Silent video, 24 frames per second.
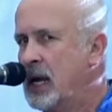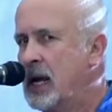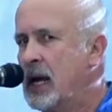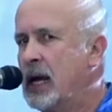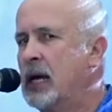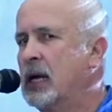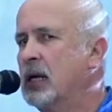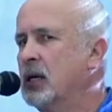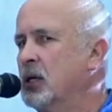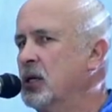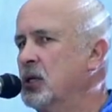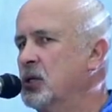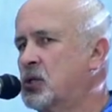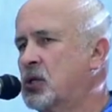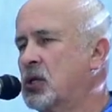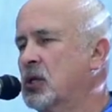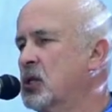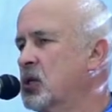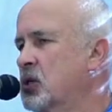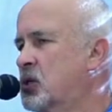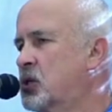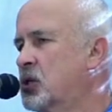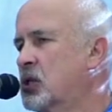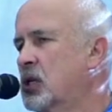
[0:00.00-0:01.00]
And he said,
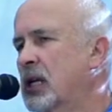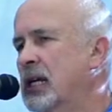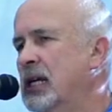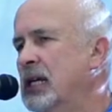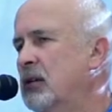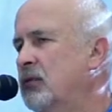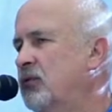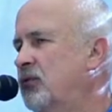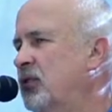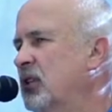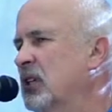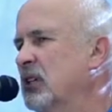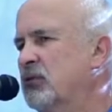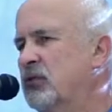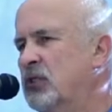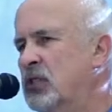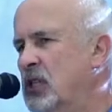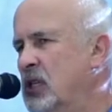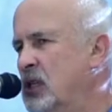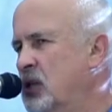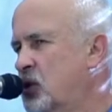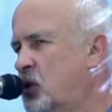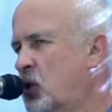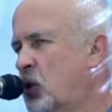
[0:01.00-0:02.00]
this is late
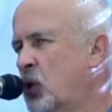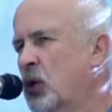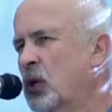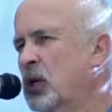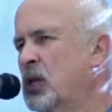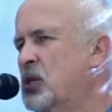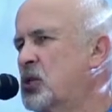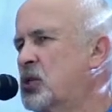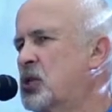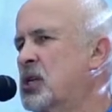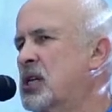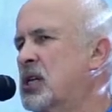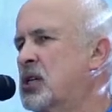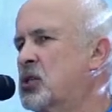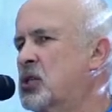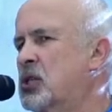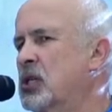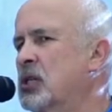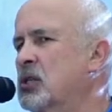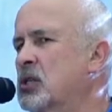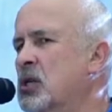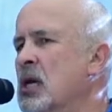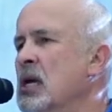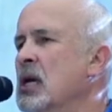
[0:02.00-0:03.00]
50s, early
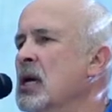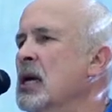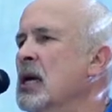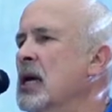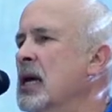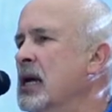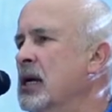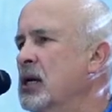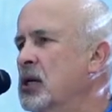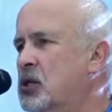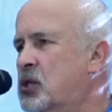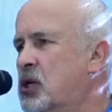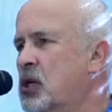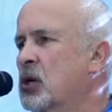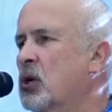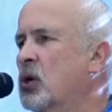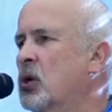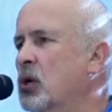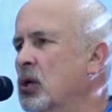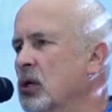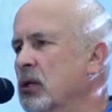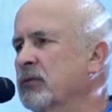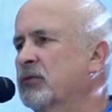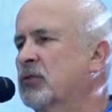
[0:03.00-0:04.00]
60s. And he said
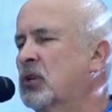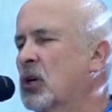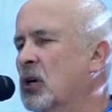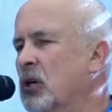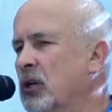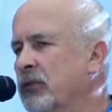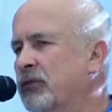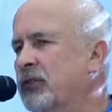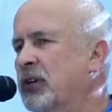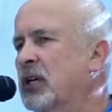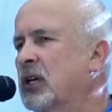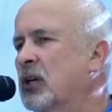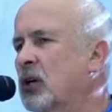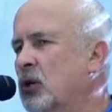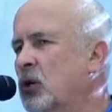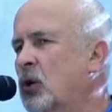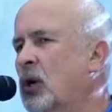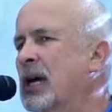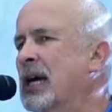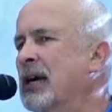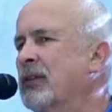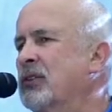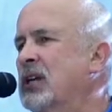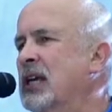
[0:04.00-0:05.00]
all of Gulf
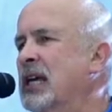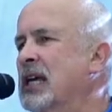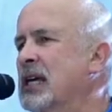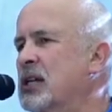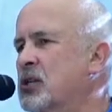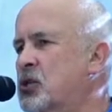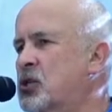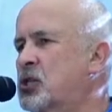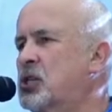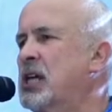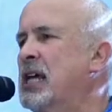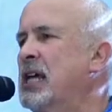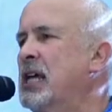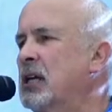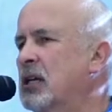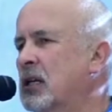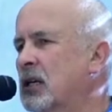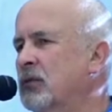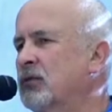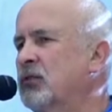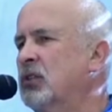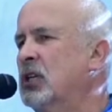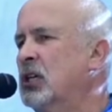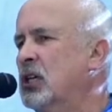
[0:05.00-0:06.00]
aircraft had
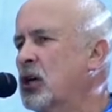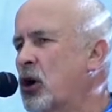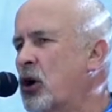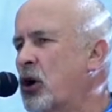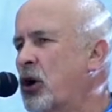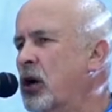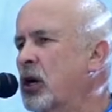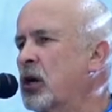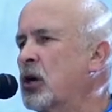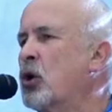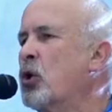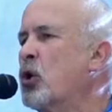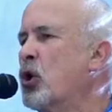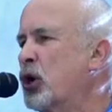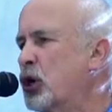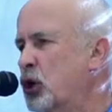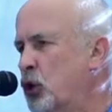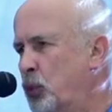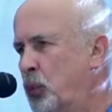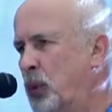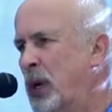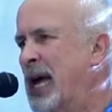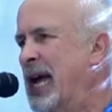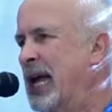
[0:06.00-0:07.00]
state-of-the-art
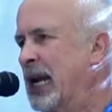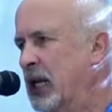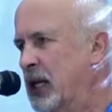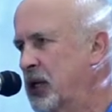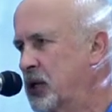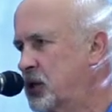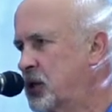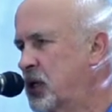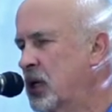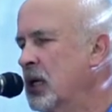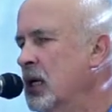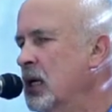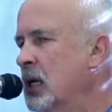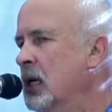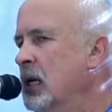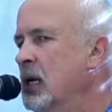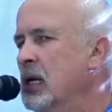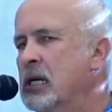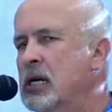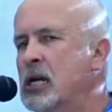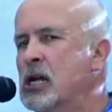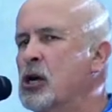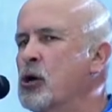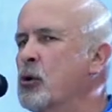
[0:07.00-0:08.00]
autopilots.
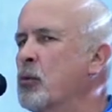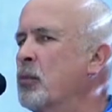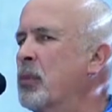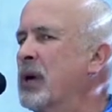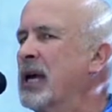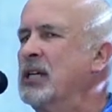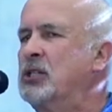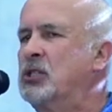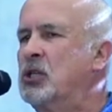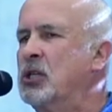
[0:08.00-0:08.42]
Now, by